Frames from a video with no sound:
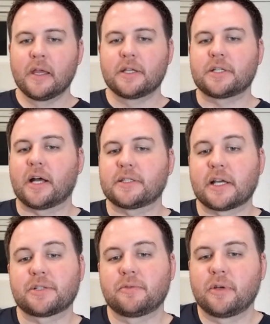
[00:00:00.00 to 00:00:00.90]
Shots
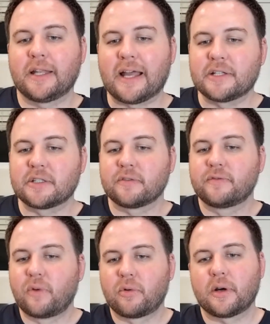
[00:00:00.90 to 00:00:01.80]
actually
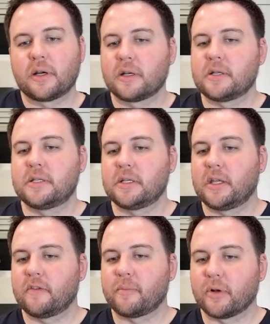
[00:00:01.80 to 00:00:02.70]
9-4, did
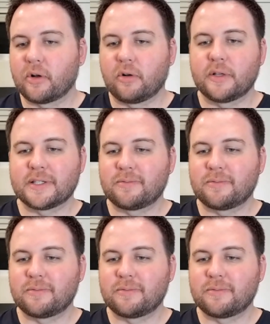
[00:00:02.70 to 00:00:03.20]
give up a goal as